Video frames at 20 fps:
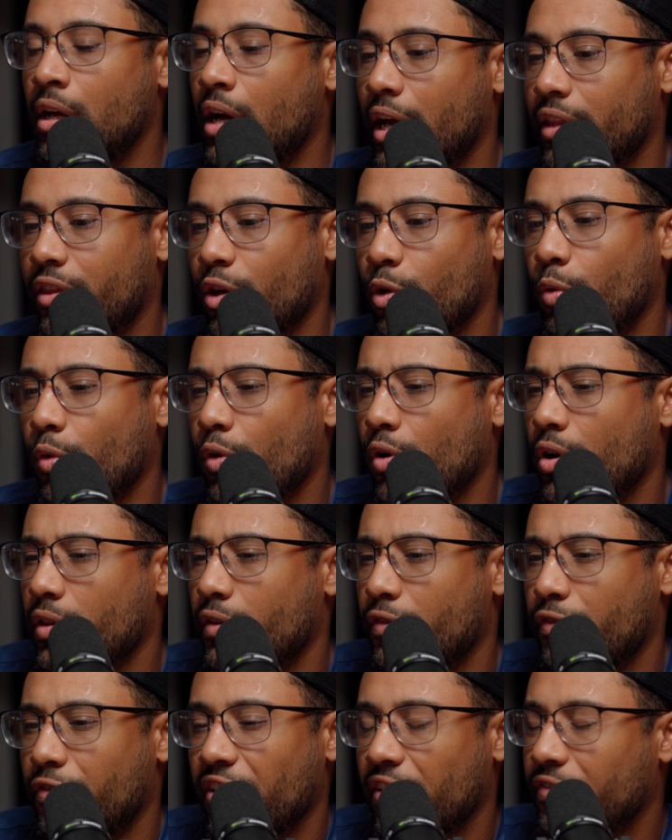I think we were on
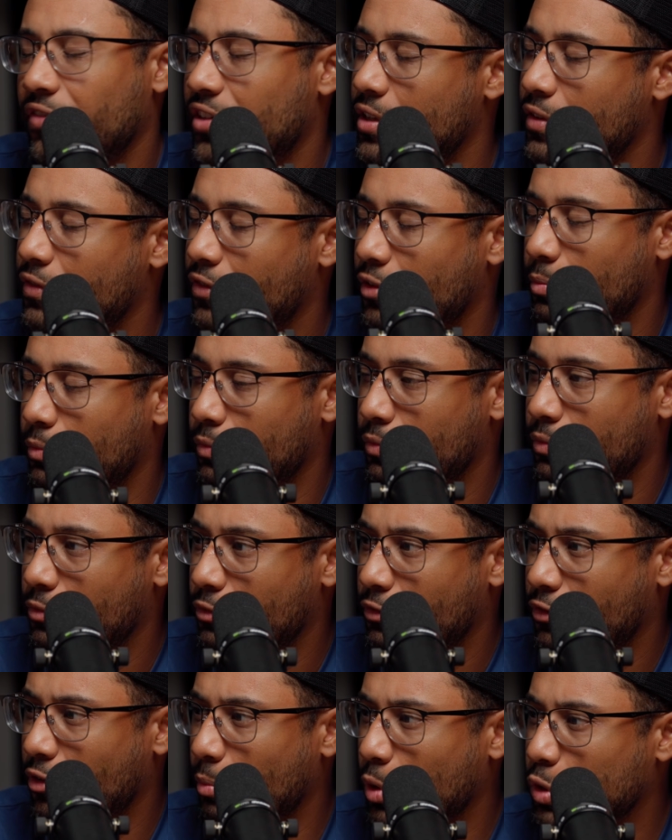the 50 for
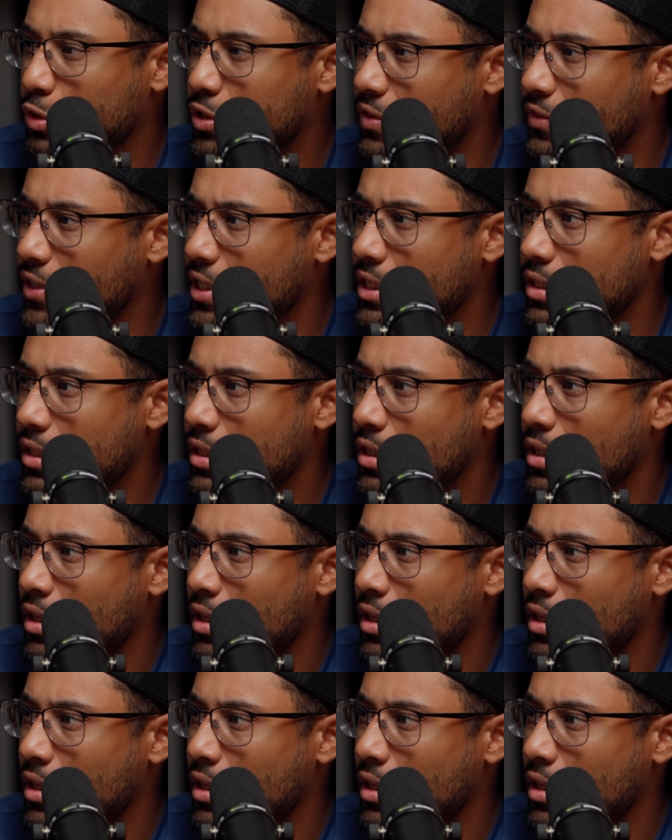most of it.